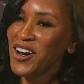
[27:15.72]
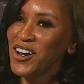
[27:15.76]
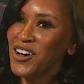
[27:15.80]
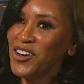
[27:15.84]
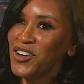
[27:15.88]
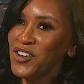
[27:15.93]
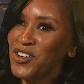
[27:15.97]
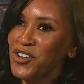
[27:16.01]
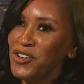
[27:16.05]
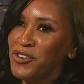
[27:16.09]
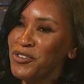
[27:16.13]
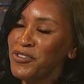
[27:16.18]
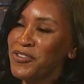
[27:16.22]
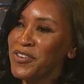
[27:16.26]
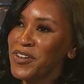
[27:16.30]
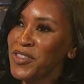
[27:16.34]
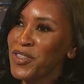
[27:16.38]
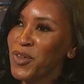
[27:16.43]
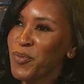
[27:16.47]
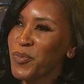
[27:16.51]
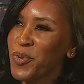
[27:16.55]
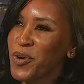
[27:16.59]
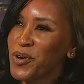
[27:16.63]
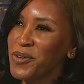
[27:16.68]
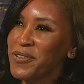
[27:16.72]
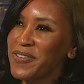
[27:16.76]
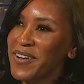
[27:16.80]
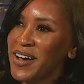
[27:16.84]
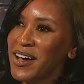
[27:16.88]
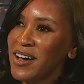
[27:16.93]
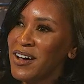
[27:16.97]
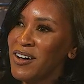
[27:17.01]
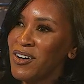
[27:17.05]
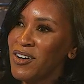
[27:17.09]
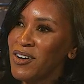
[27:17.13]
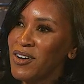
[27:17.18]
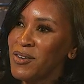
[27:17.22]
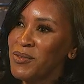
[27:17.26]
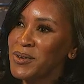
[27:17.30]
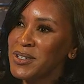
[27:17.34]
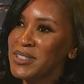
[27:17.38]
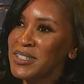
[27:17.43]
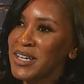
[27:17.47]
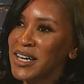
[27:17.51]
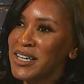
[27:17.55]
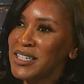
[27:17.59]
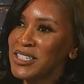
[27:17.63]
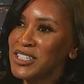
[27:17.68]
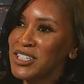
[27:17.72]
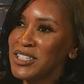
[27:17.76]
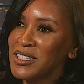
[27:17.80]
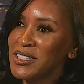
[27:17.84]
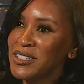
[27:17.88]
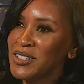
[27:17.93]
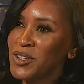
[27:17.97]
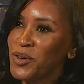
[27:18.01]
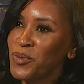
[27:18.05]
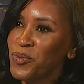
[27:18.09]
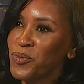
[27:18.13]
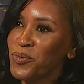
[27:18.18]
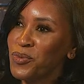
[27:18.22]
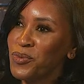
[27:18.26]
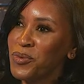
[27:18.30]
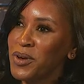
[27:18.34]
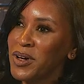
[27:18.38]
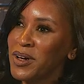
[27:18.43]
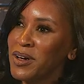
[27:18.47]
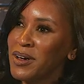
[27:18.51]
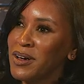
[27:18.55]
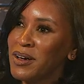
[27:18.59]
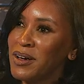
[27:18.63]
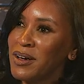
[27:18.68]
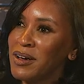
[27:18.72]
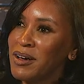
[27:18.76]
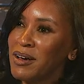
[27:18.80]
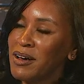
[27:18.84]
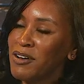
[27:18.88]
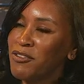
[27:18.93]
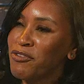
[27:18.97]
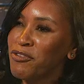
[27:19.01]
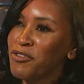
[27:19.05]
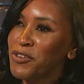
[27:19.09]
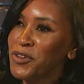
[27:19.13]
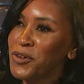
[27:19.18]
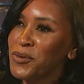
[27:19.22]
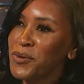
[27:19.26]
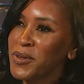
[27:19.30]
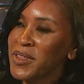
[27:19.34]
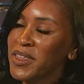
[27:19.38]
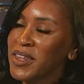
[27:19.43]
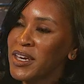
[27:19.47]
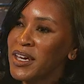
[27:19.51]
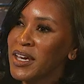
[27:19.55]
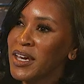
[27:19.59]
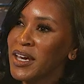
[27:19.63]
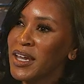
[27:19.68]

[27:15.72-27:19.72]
do you fit the profile or was that just a fluke thing?